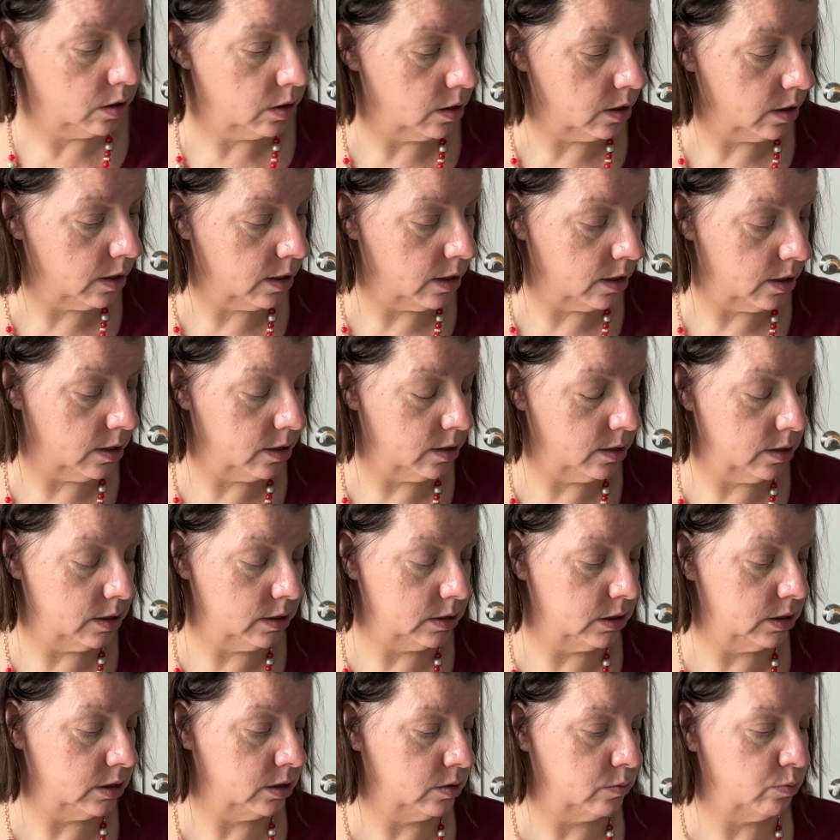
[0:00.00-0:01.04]
And this
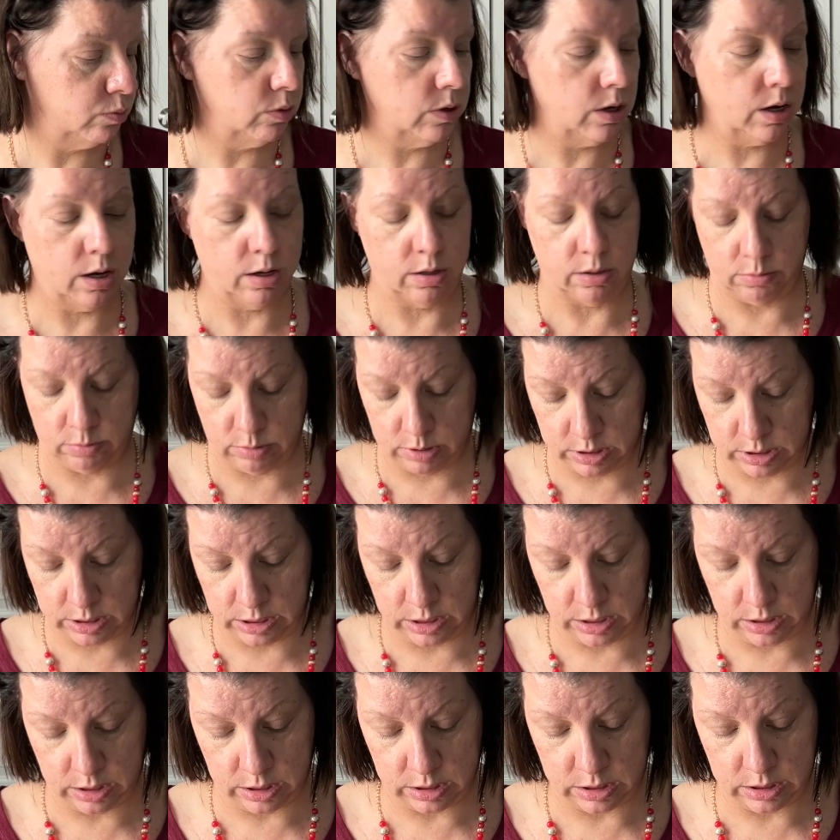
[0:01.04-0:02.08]
is, let's
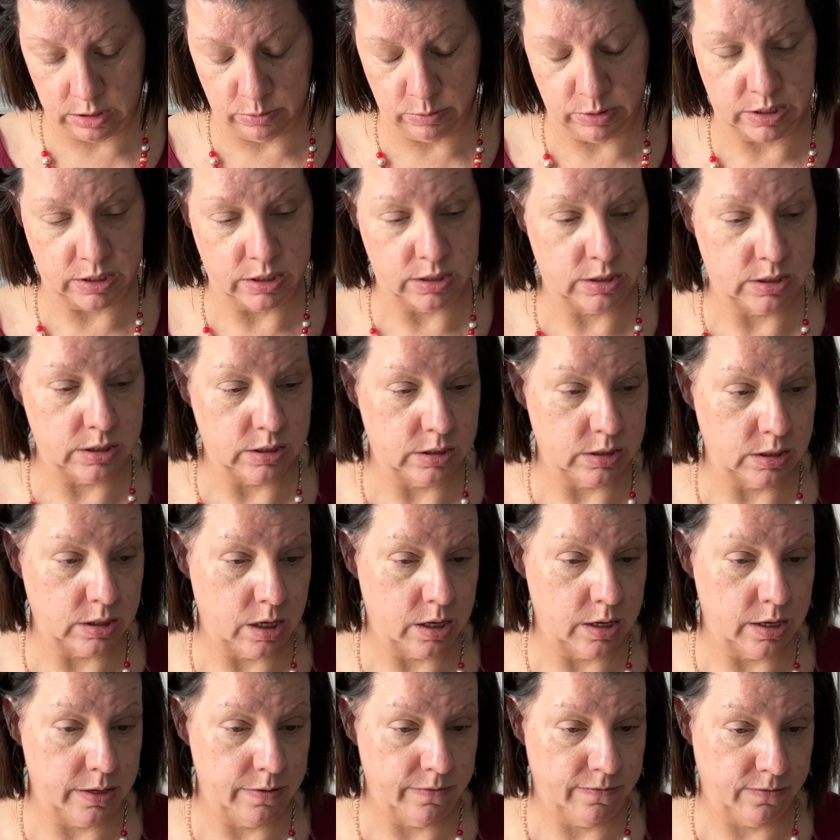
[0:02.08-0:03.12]
see what this is
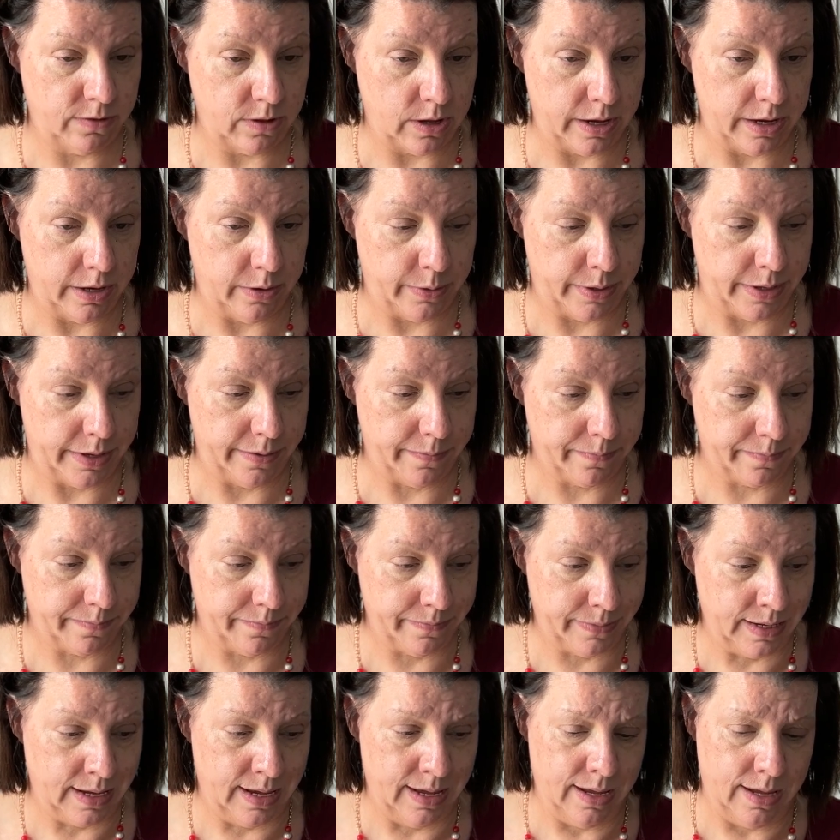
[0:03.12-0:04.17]
on Flyaway.
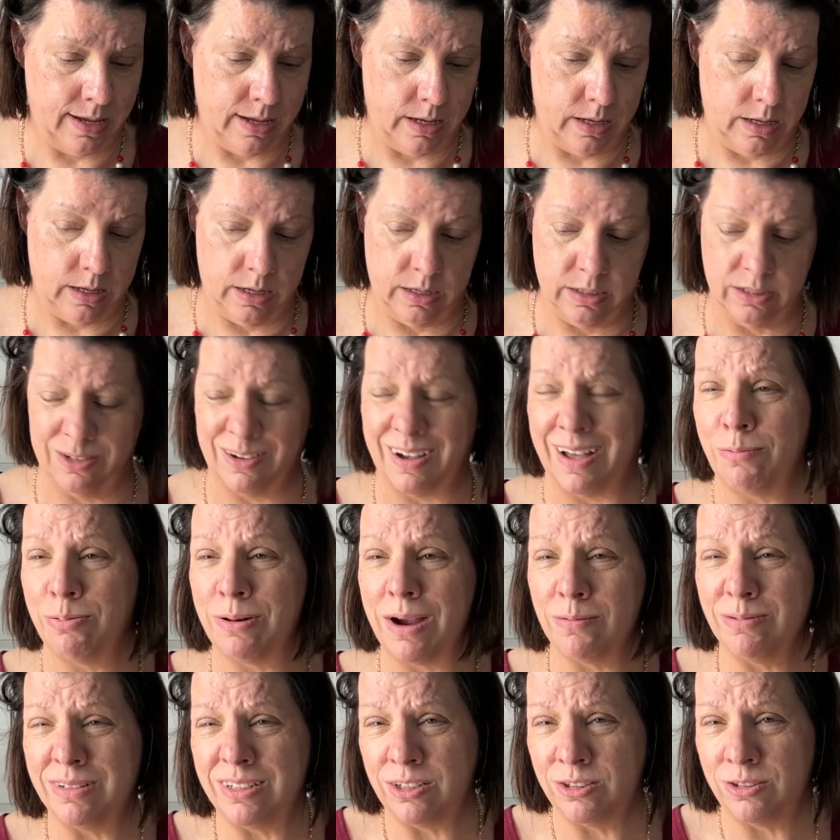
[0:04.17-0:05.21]
So I'll
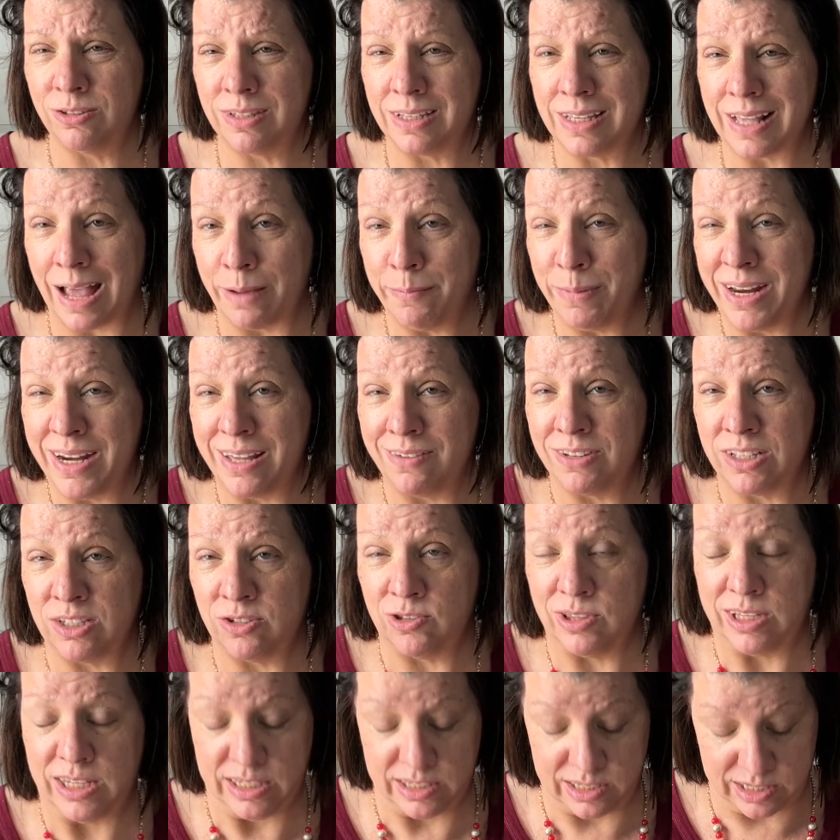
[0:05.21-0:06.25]
probably do I might even do
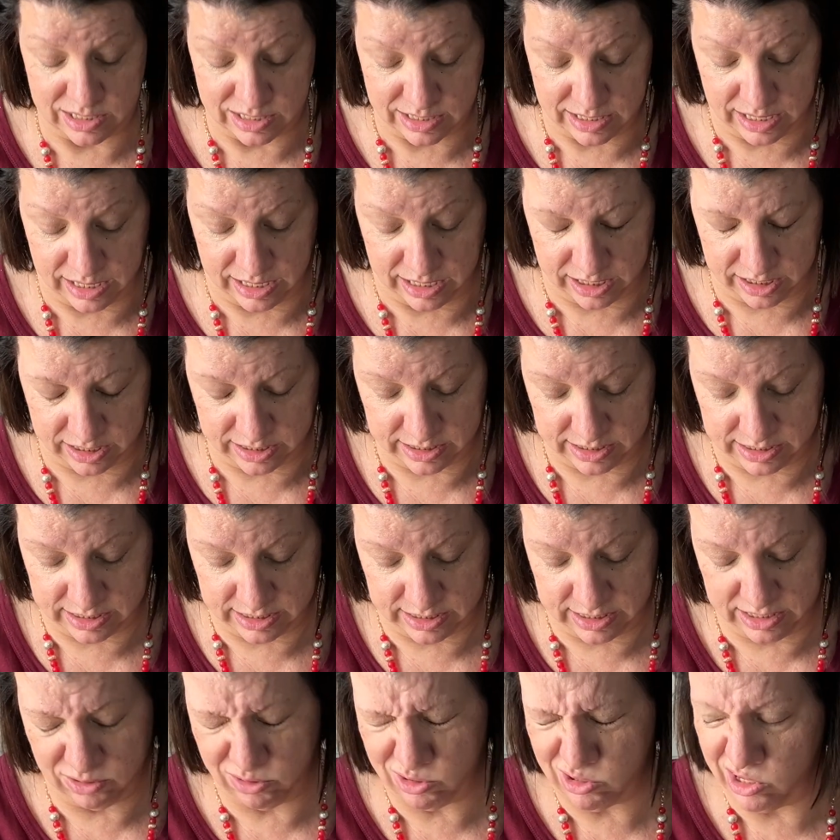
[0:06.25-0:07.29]
these tonight because
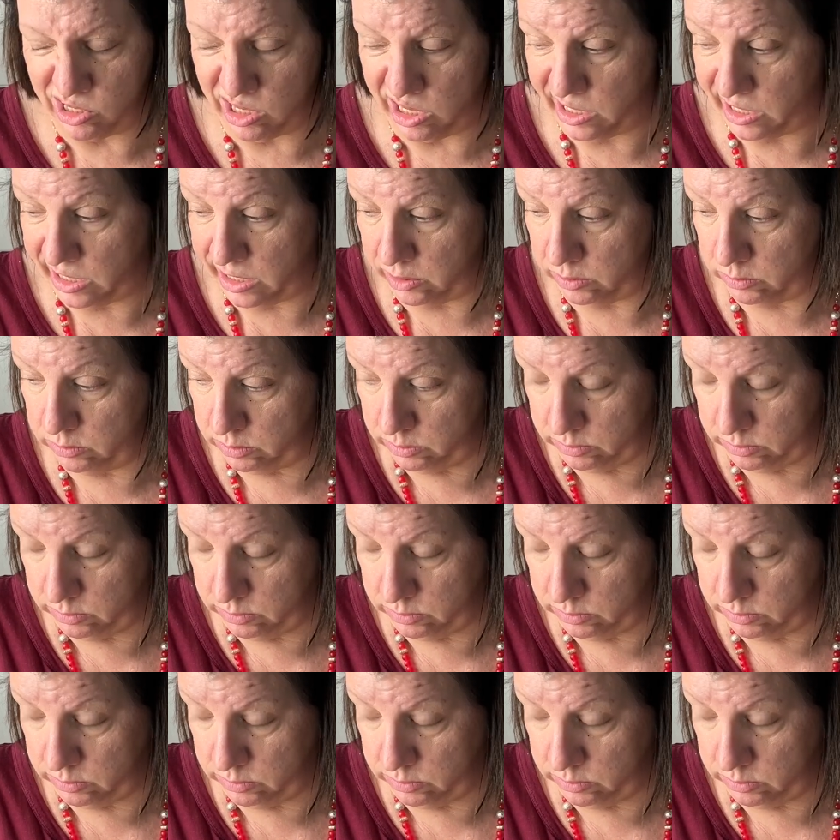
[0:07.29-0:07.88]
they're all cut out.